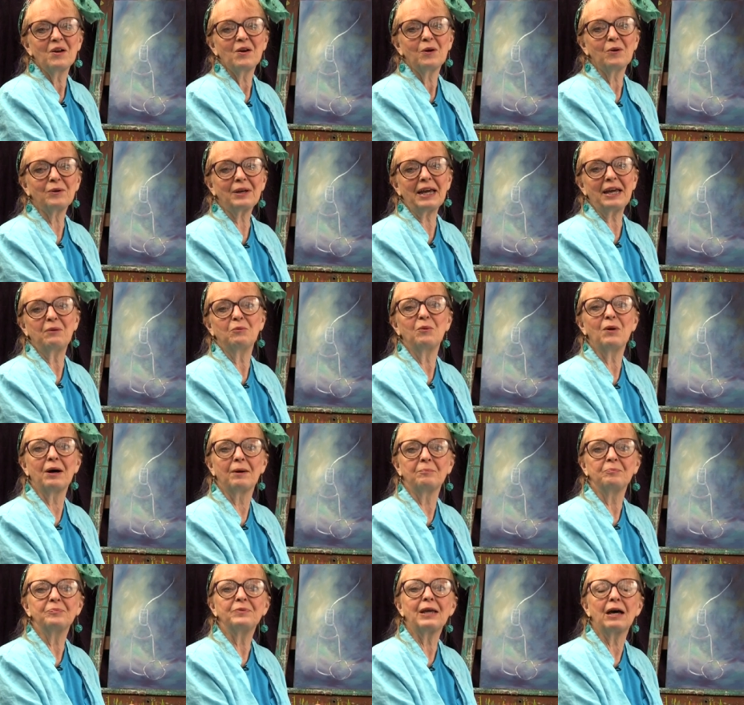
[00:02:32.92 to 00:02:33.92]
Okay,
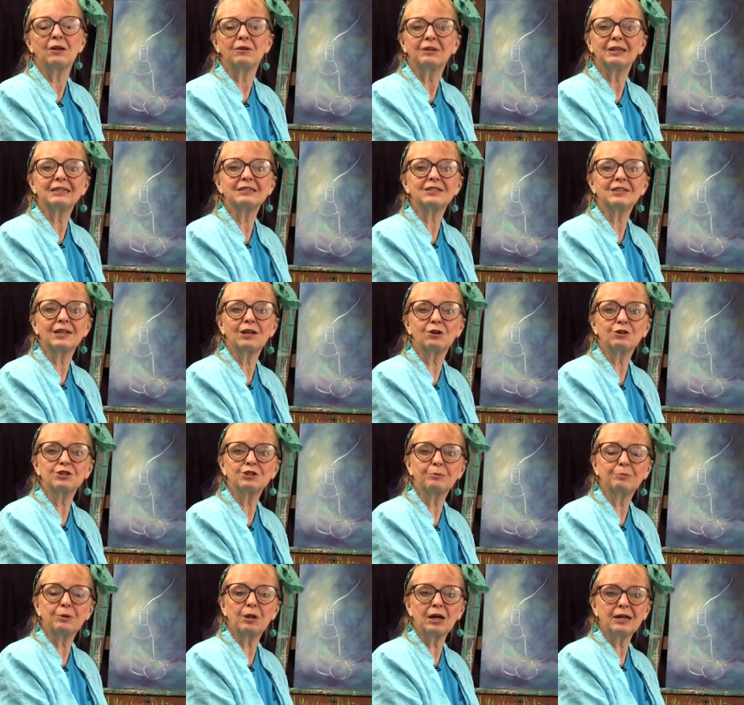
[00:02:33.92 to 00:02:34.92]
well, now let's get our
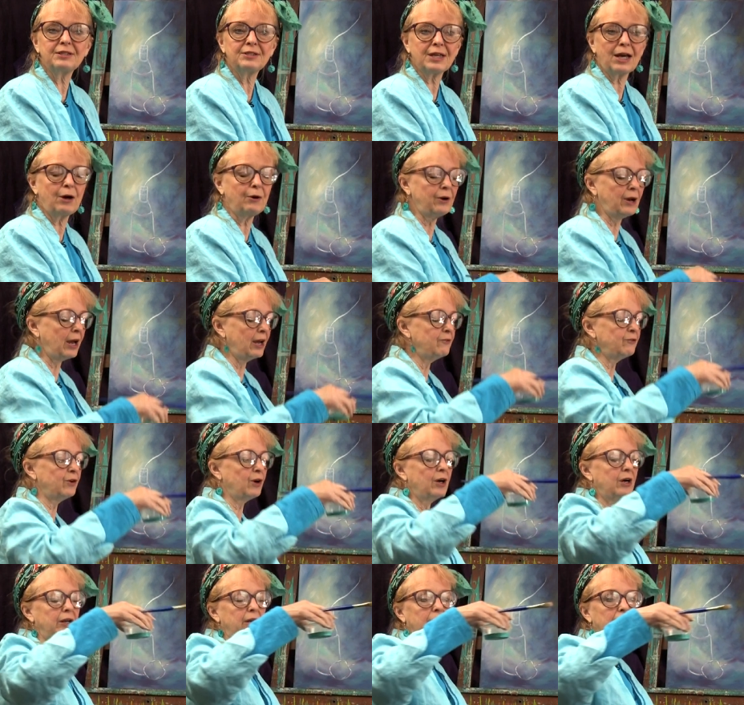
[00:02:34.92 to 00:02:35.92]
supplies out. I've
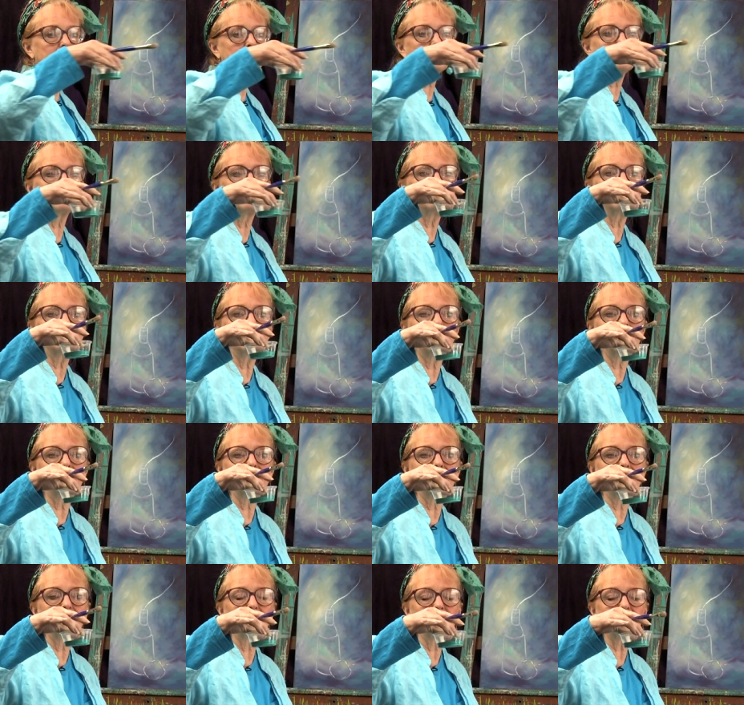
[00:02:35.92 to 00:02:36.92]
got a little
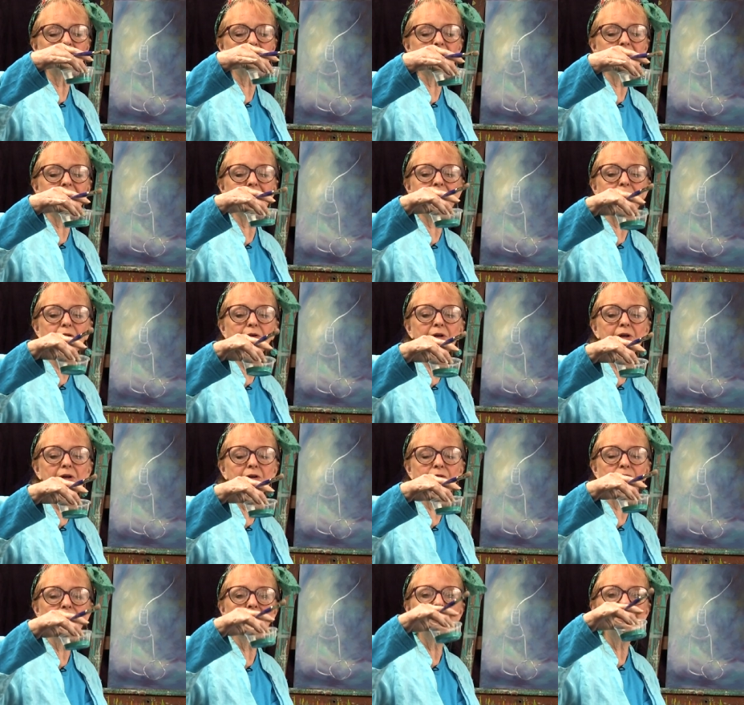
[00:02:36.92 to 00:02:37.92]
um, container
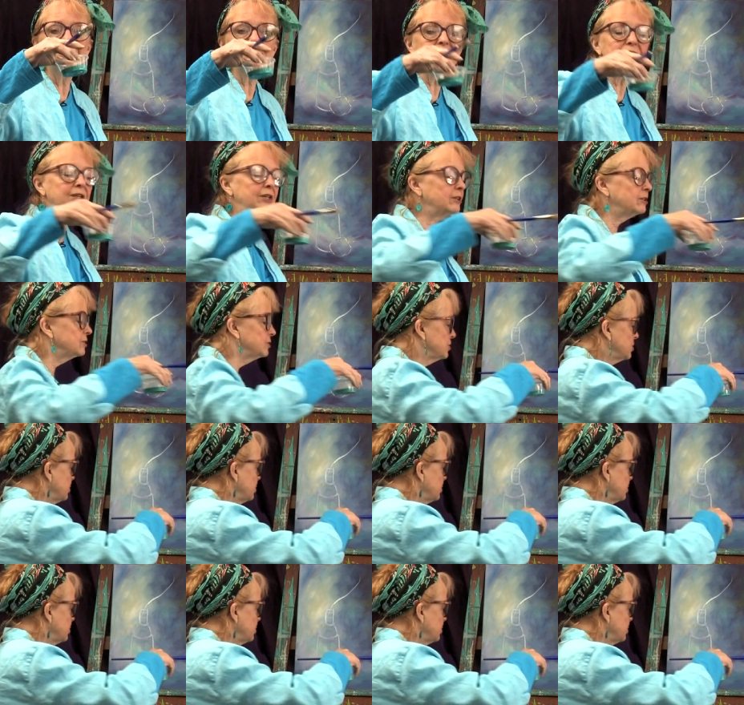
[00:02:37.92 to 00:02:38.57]
of teal to